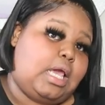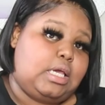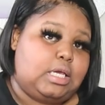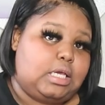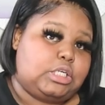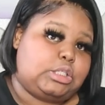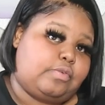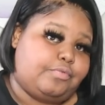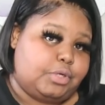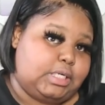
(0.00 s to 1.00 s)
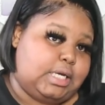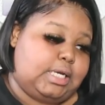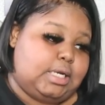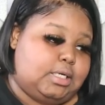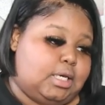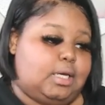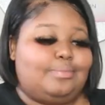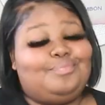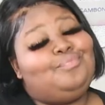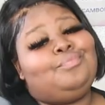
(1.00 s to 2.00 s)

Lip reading: 8 inch for $49.98.